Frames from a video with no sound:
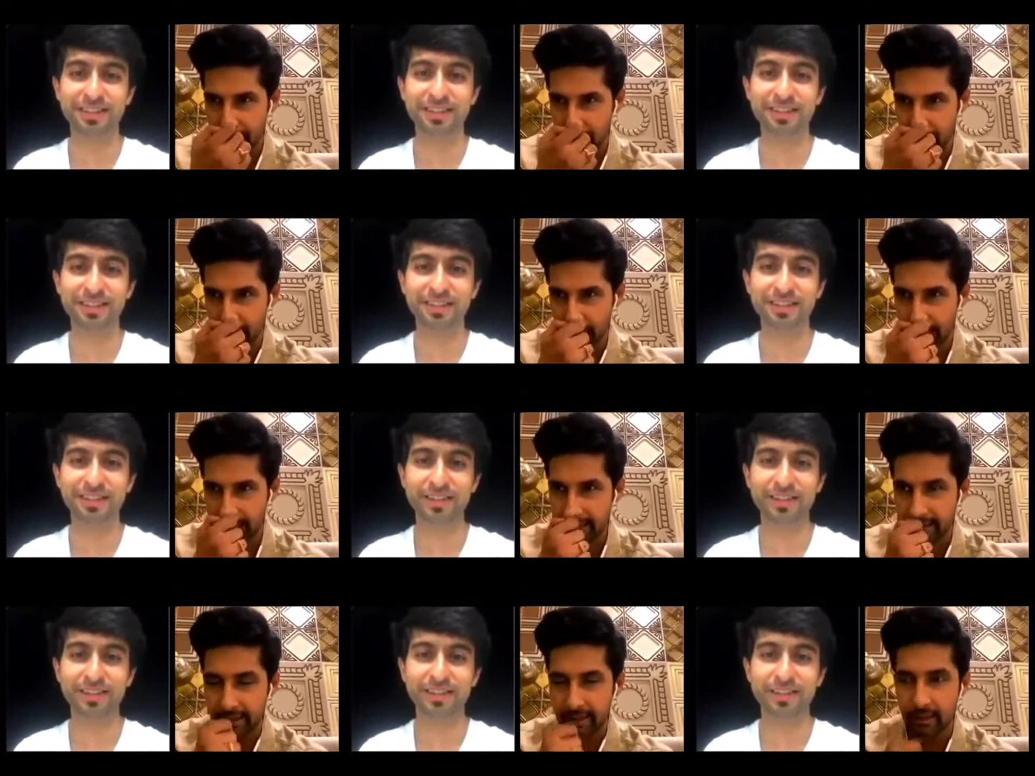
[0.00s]

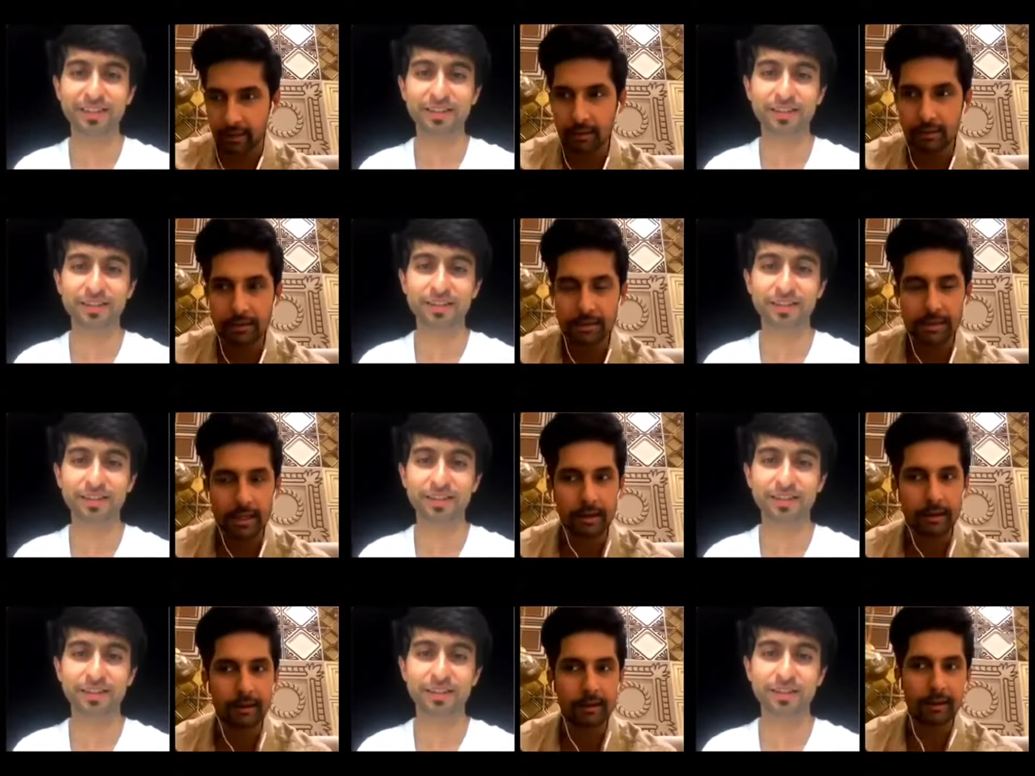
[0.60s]
Speaker 1: about anything
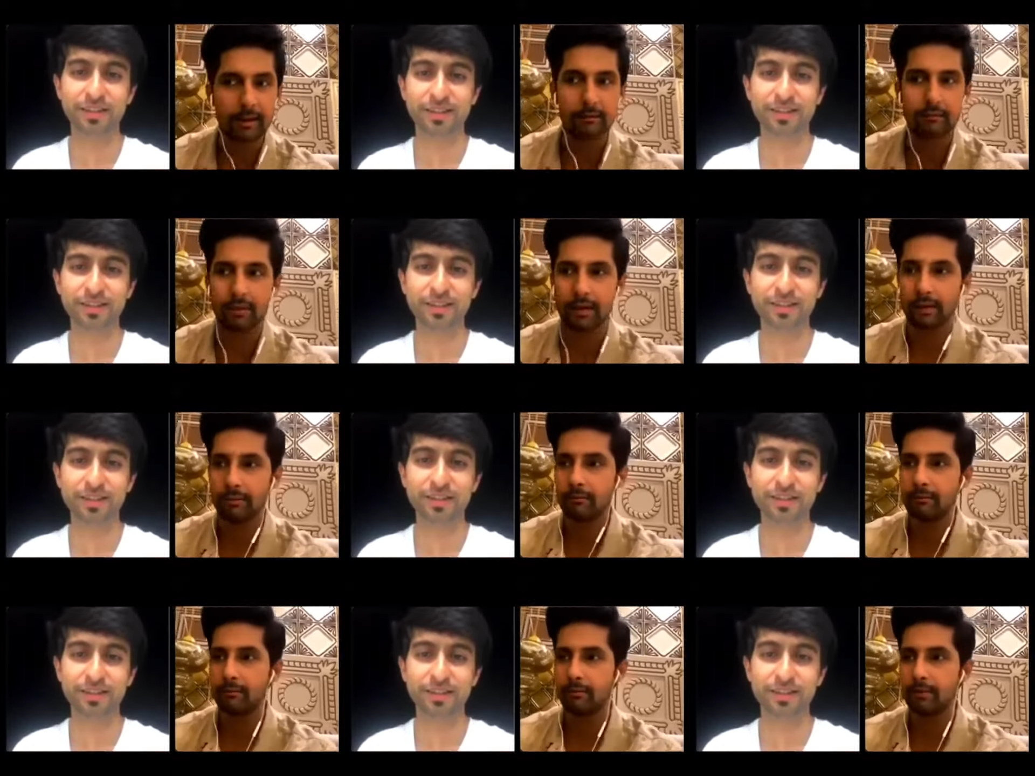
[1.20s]
under the sun,
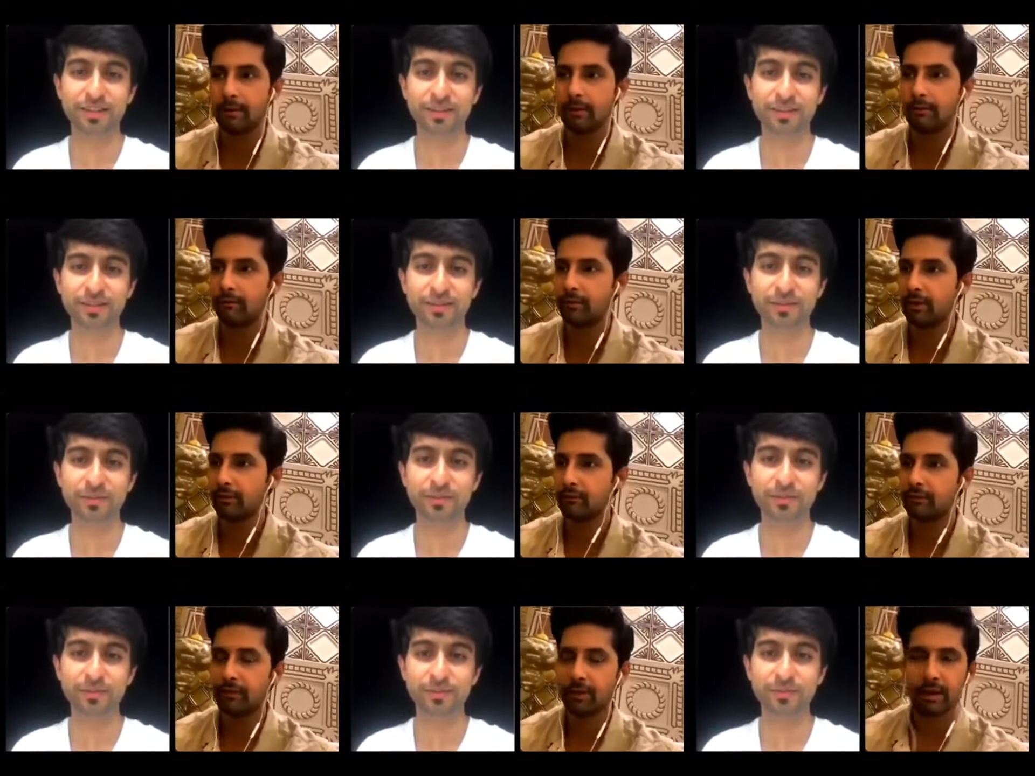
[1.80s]
and
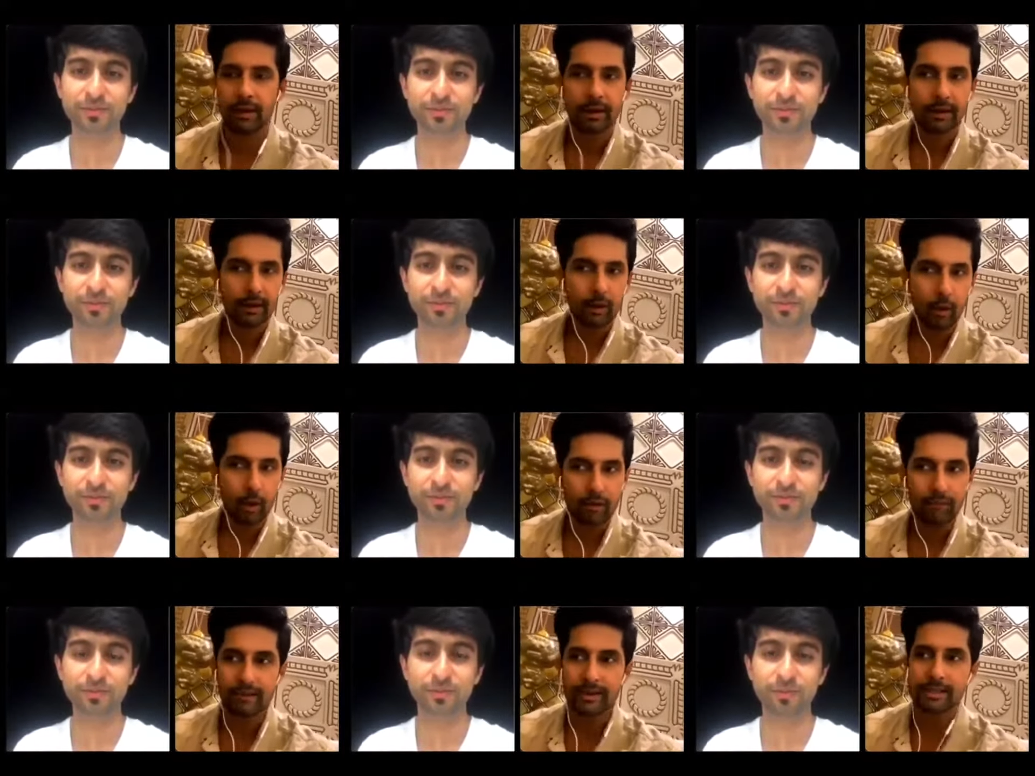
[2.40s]
we've
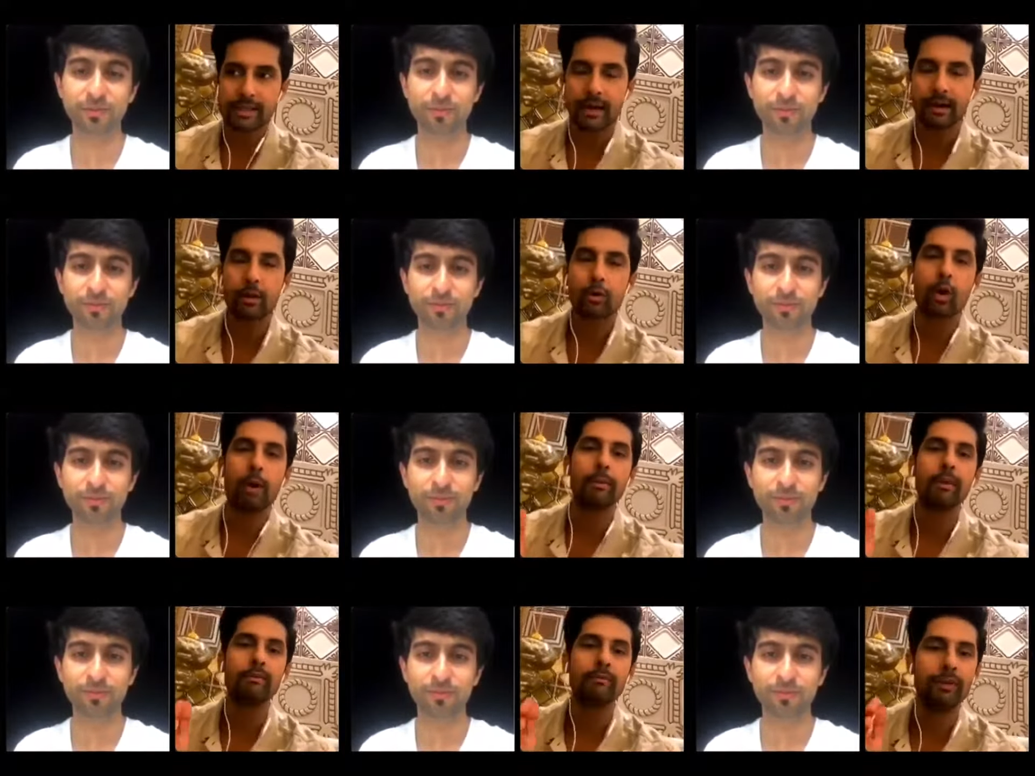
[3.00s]
always
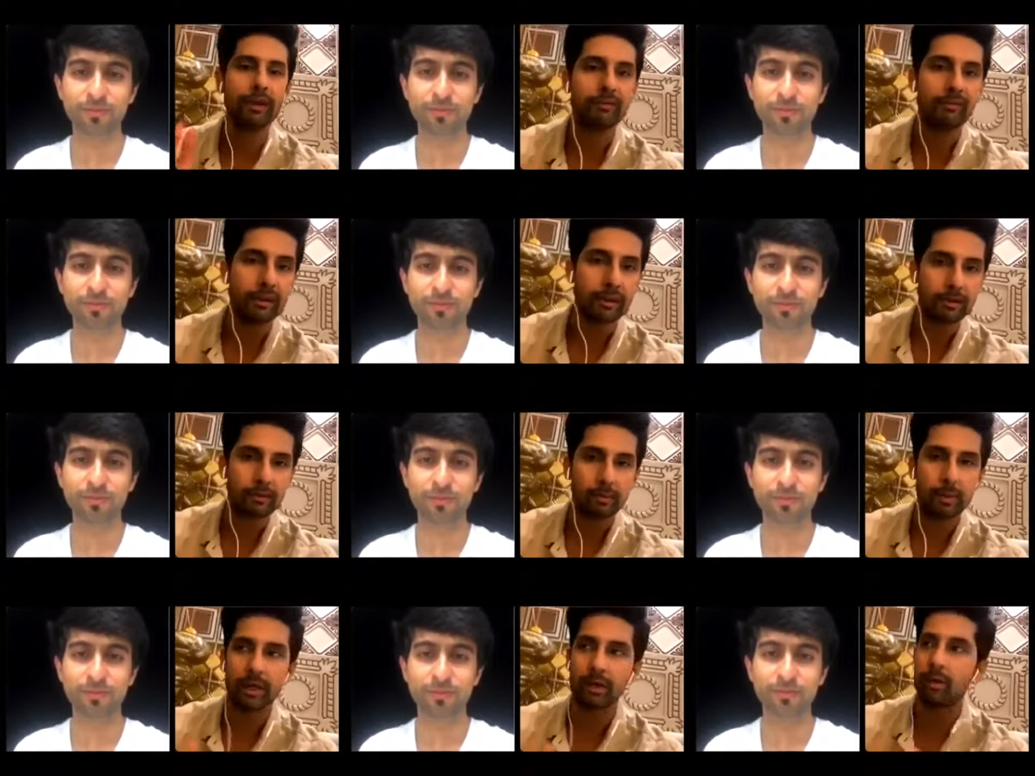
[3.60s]
had a common
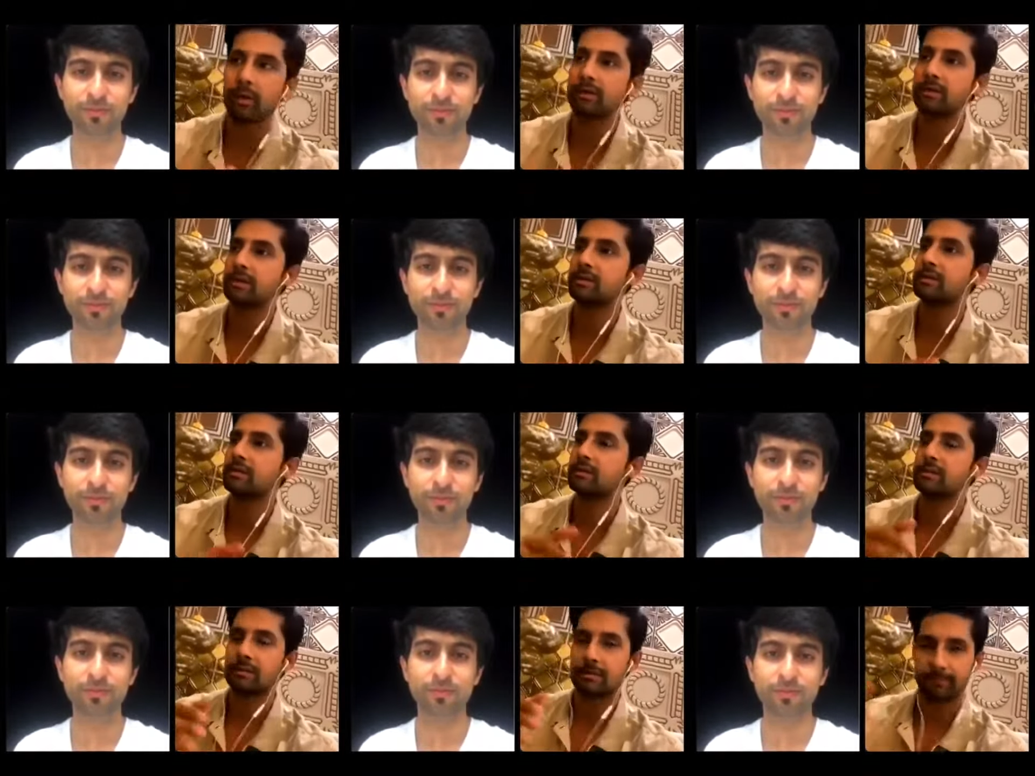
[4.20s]
wavelength. We are
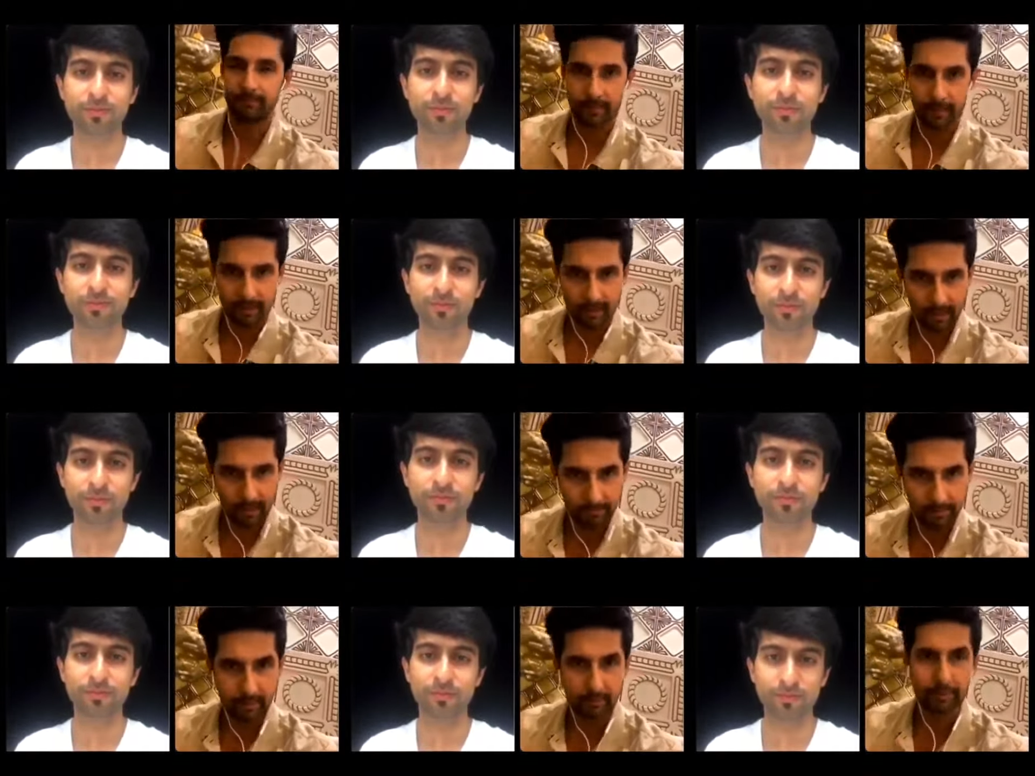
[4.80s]
not just
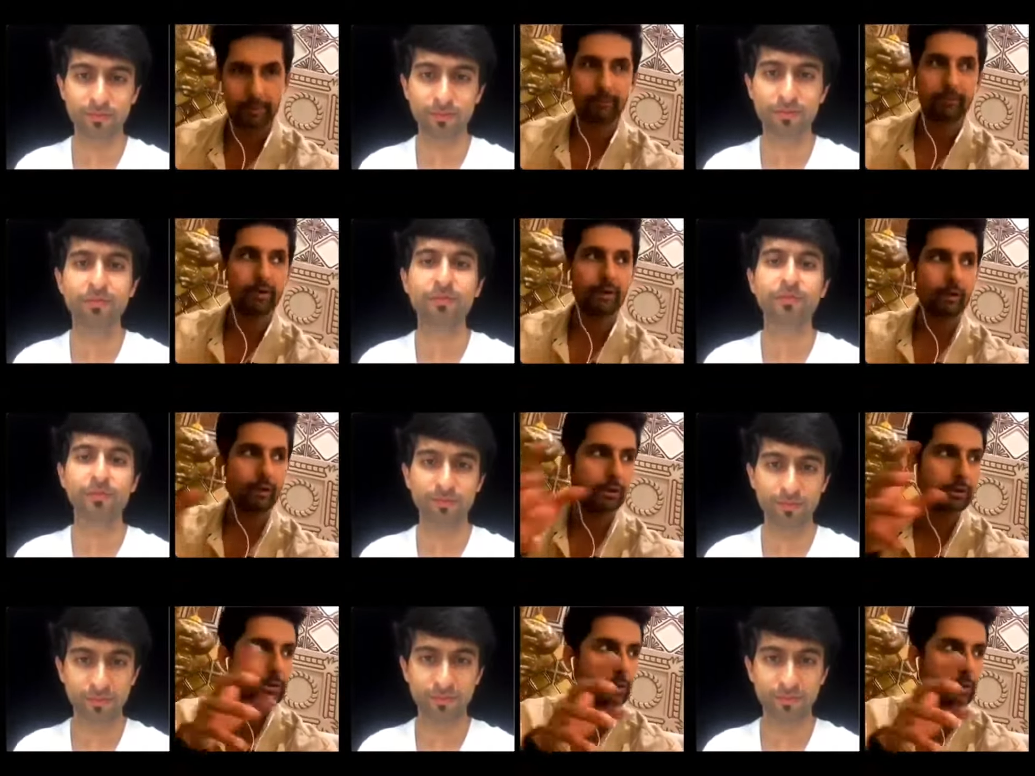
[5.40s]
a couple, but we